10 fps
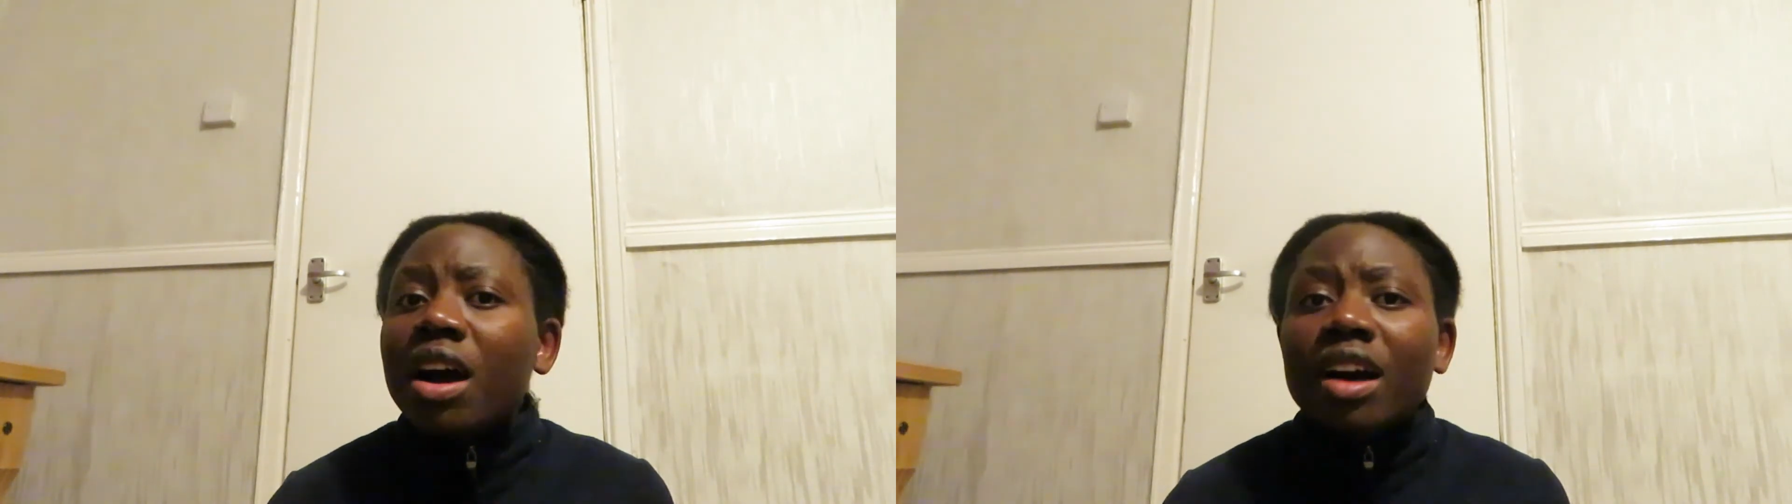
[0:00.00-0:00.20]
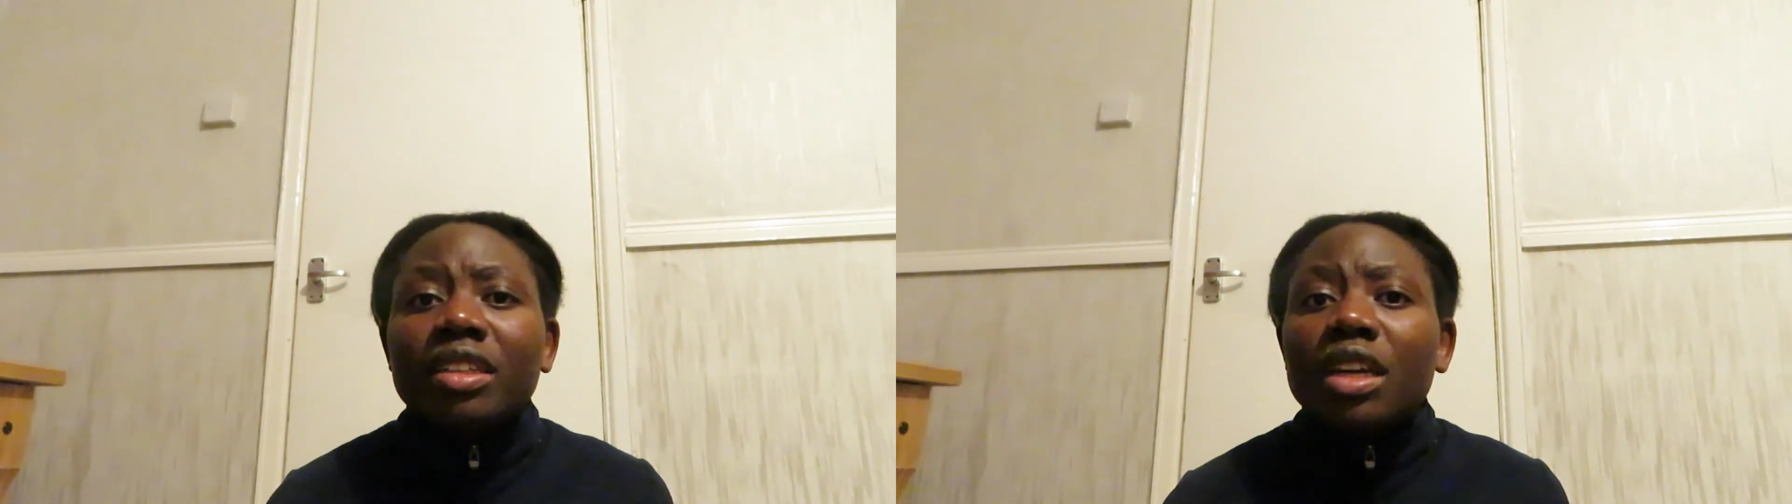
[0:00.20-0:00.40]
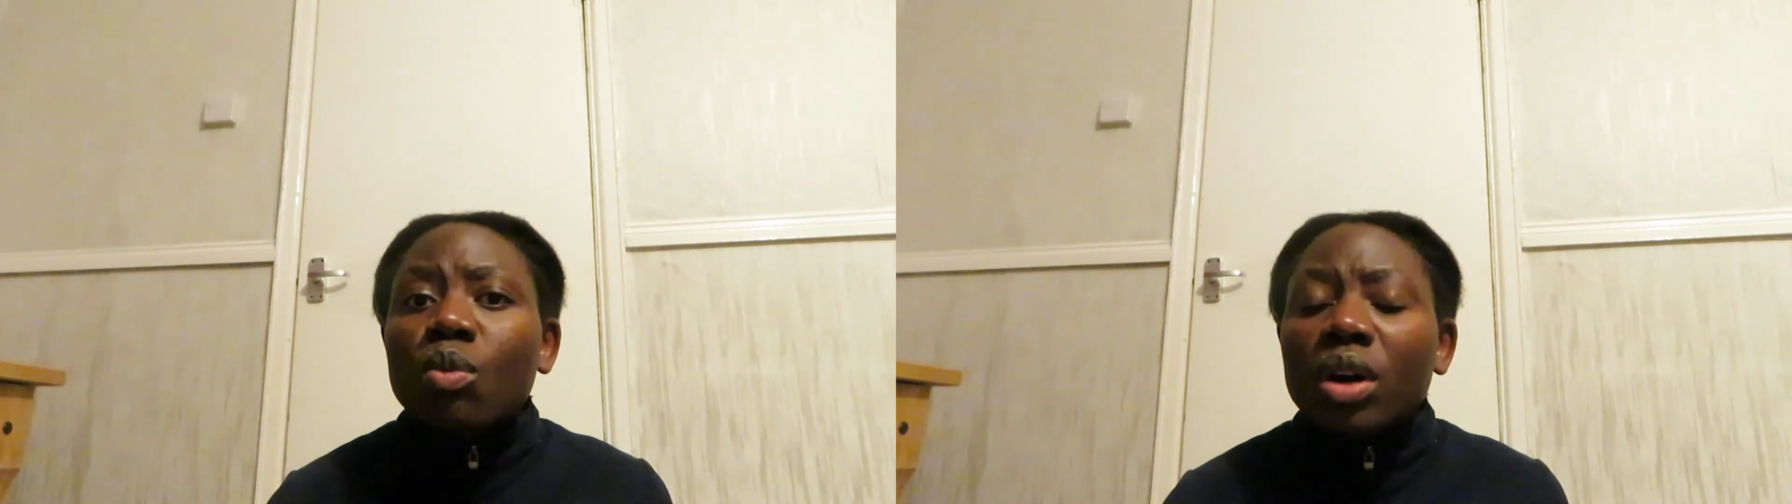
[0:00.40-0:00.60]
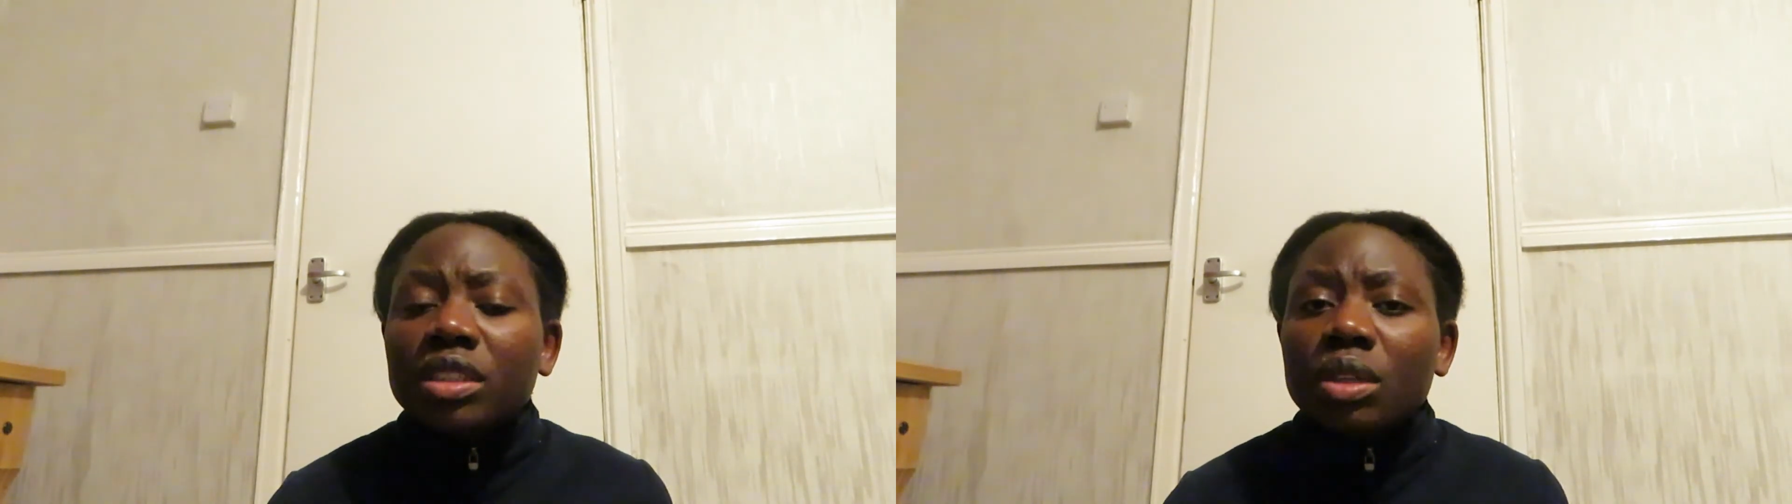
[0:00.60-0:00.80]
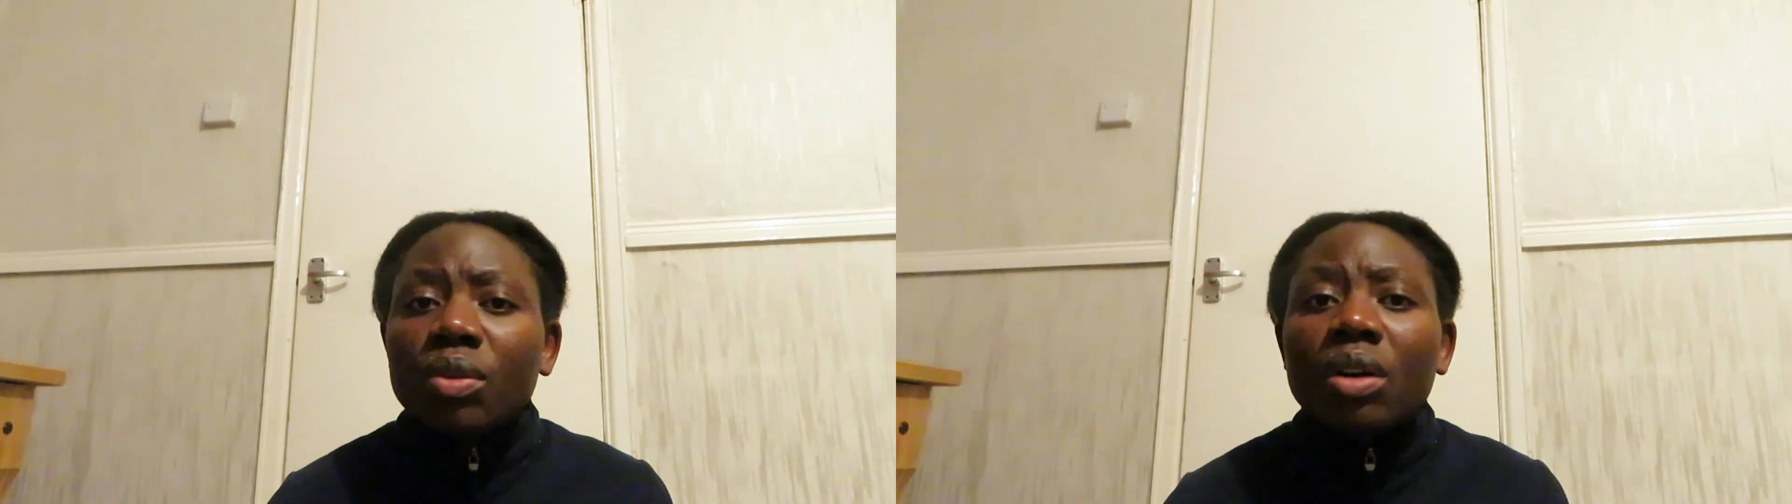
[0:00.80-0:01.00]
and a
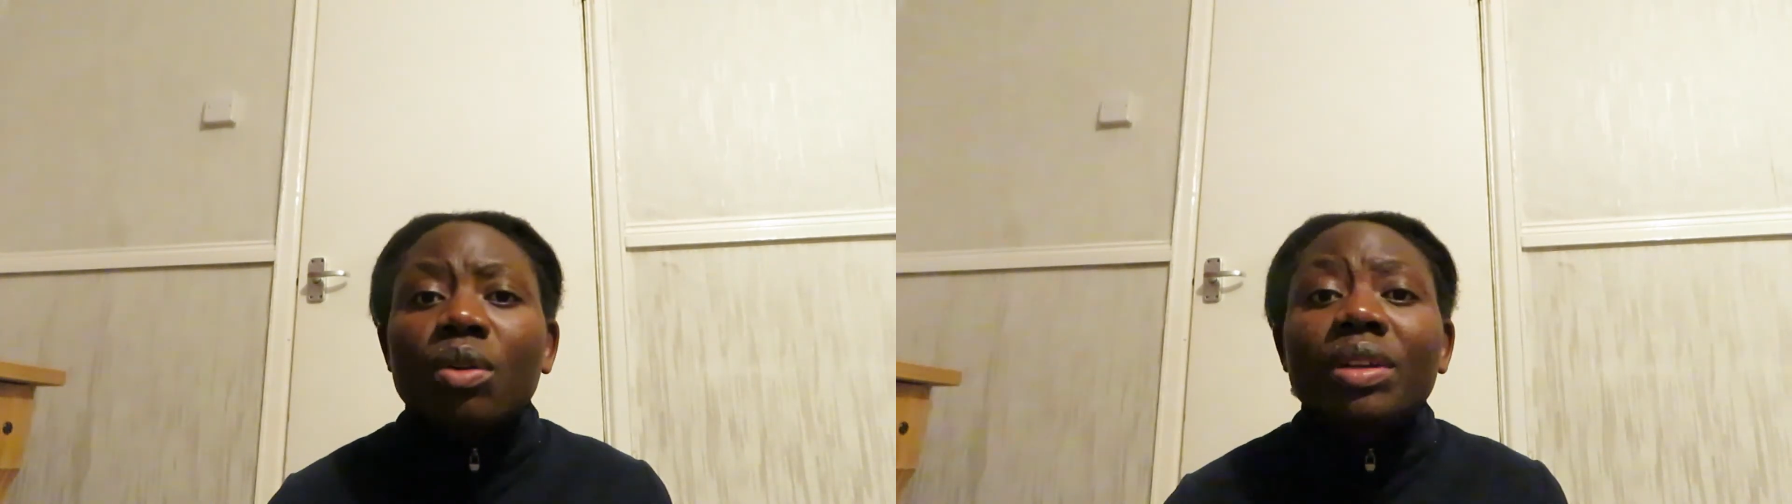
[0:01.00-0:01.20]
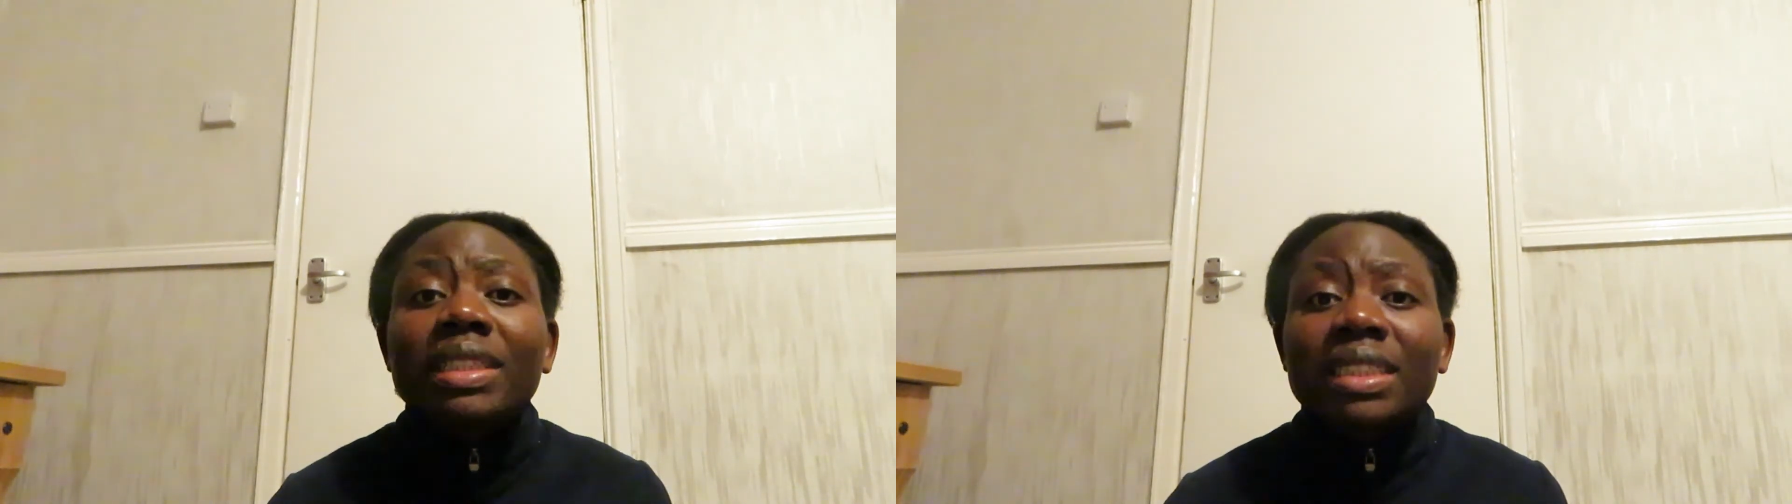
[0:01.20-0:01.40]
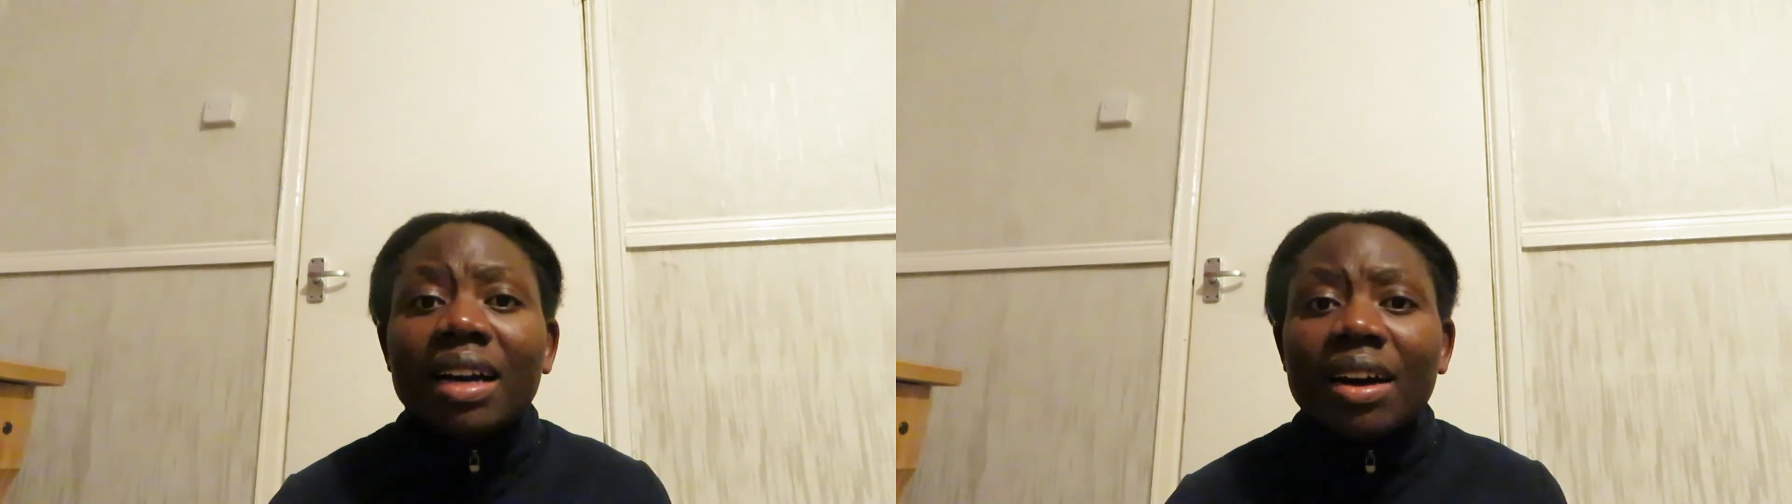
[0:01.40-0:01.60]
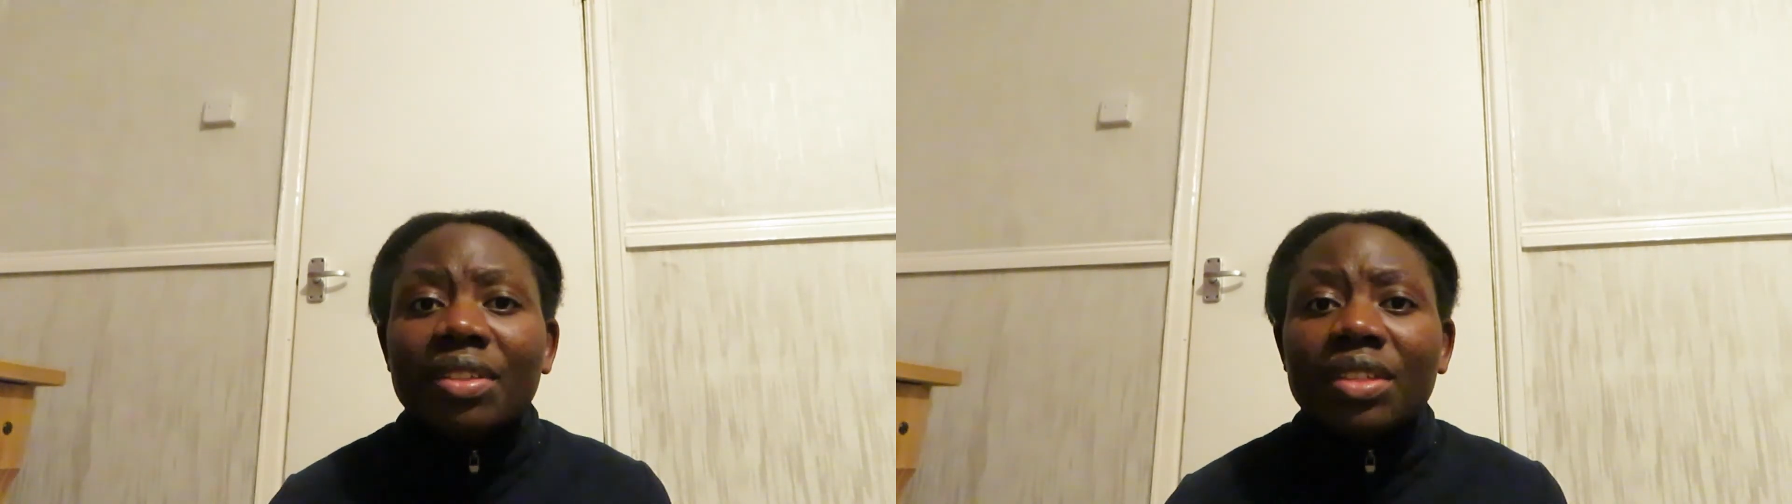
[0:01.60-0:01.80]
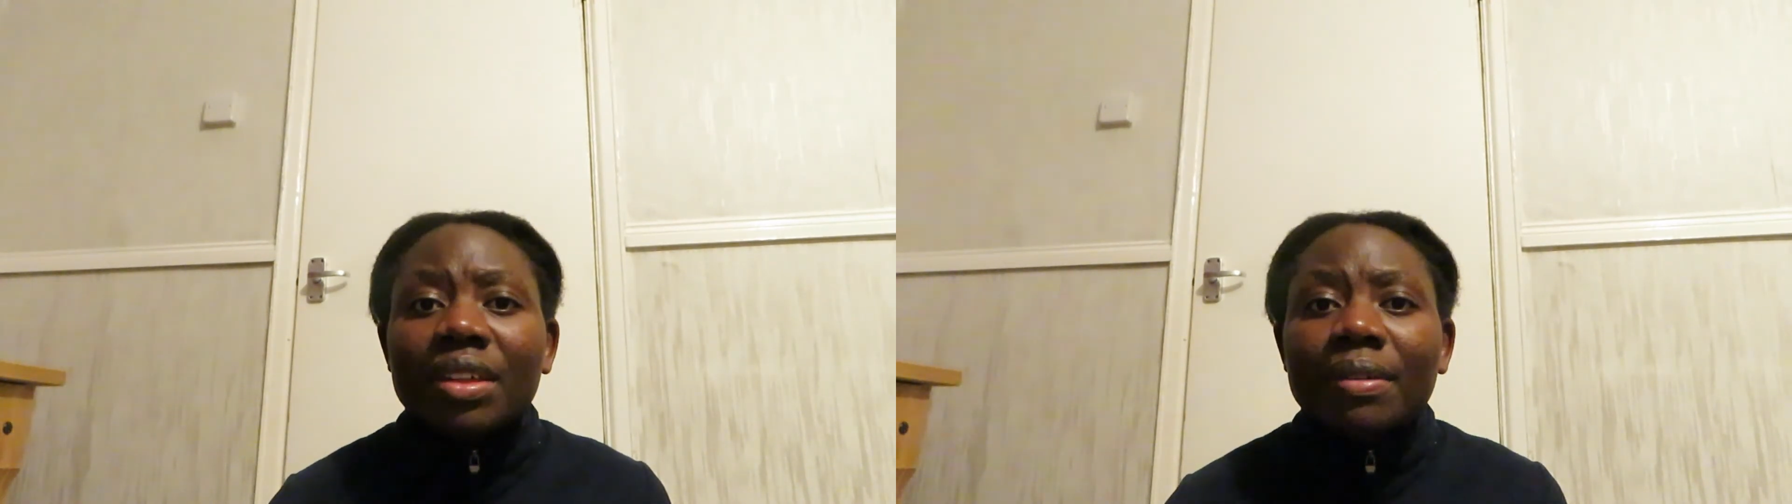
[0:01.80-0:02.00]
wanderer on this earth.